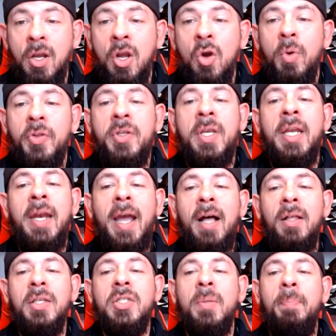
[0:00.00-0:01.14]
with
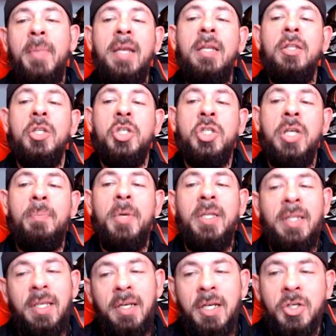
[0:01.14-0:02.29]
Canales manning the ship in
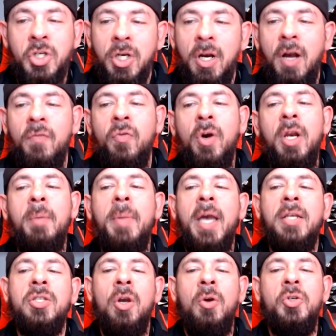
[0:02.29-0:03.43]
the addition of running backs
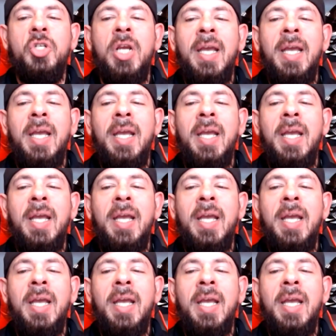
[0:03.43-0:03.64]
coach